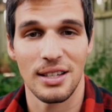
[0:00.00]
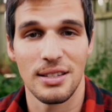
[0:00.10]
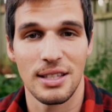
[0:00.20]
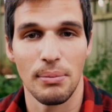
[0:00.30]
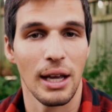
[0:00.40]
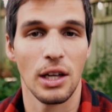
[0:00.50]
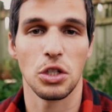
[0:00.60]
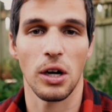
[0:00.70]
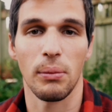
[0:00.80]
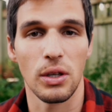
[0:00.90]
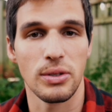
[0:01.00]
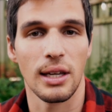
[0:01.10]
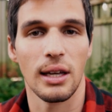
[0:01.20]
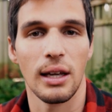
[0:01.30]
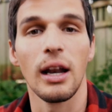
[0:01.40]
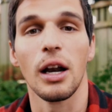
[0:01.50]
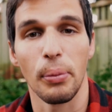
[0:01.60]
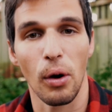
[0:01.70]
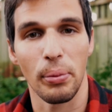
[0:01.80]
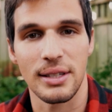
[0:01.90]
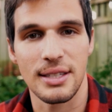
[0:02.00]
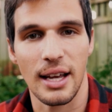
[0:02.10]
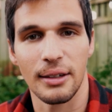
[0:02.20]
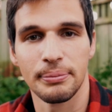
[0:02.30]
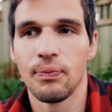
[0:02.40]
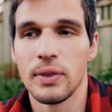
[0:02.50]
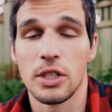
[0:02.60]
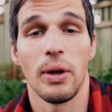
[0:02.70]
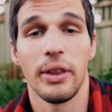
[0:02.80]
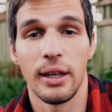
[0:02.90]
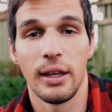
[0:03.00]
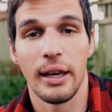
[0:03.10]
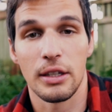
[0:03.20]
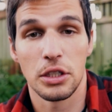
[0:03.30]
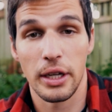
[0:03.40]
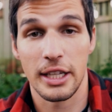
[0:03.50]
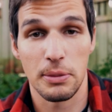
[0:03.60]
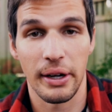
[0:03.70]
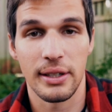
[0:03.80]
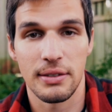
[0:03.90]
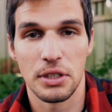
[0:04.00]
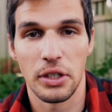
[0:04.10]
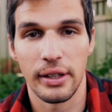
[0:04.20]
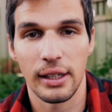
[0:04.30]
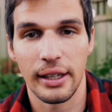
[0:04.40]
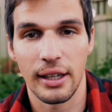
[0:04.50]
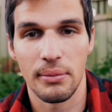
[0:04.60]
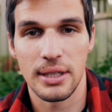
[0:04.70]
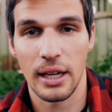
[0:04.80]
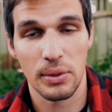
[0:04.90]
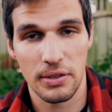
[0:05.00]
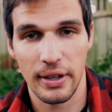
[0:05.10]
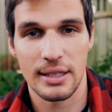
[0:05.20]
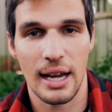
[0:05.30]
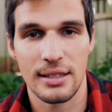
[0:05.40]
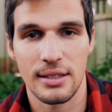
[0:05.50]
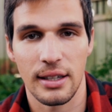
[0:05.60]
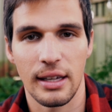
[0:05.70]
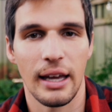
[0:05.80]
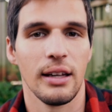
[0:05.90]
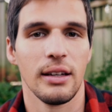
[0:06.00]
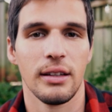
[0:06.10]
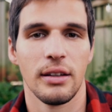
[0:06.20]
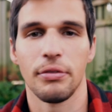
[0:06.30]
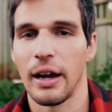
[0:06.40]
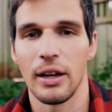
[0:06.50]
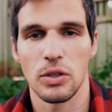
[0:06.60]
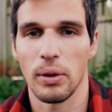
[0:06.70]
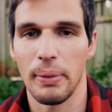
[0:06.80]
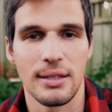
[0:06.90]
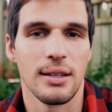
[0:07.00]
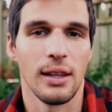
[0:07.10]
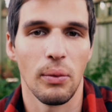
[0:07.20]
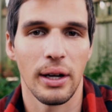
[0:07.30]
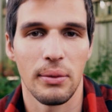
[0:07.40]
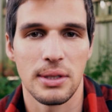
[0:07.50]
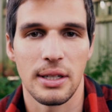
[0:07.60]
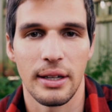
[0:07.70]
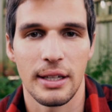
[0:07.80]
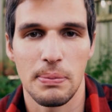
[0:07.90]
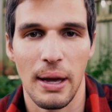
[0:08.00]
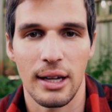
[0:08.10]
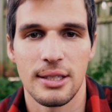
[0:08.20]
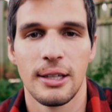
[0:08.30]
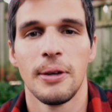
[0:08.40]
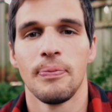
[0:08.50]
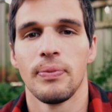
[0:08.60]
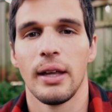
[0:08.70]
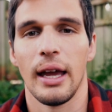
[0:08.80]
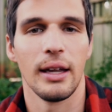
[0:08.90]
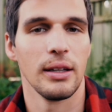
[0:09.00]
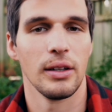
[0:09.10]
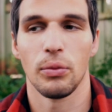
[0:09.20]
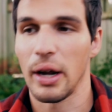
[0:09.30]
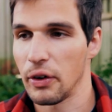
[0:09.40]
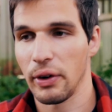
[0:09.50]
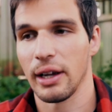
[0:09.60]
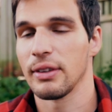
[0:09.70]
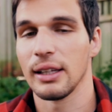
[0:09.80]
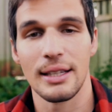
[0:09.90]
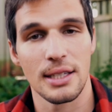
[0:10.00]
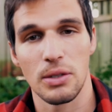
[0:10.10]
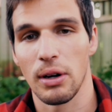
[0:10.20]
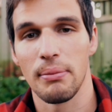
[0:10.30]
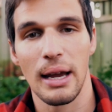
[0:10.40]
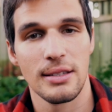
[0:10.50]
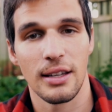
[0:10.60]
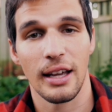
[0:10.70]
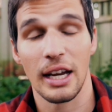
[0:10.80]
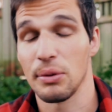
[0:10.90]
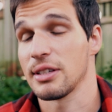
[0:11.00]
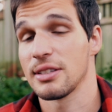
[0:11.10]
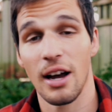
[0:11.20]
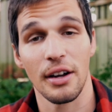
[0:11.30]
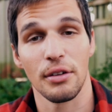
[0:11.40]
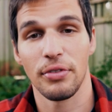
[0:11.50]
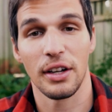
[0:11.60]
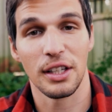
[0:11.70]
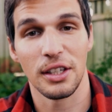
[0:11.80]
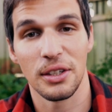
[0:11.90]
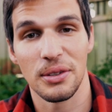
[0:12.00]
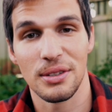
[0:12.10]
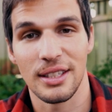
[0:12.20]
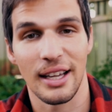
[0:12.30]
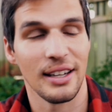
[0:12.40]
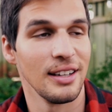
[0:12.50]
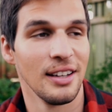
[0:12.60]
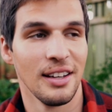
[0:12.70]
is and making sure I'm using it in an appropriate setting. So while the experience of shooting the Leica M10 was fantastic, and the files were basically what I was going to expect, and the rendering of the lenses were amazing, and it was a ton of fun to use, and